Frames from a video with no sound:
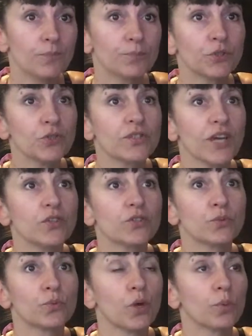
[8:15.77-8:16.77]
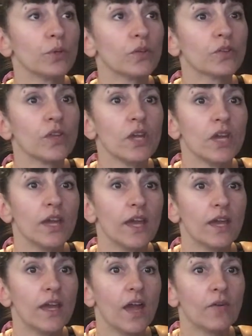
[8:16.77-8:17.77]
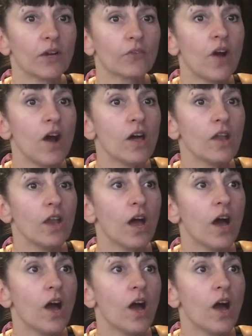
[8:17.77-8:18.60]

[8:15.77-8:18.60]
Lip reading: producer I used to work with, Eric Ron,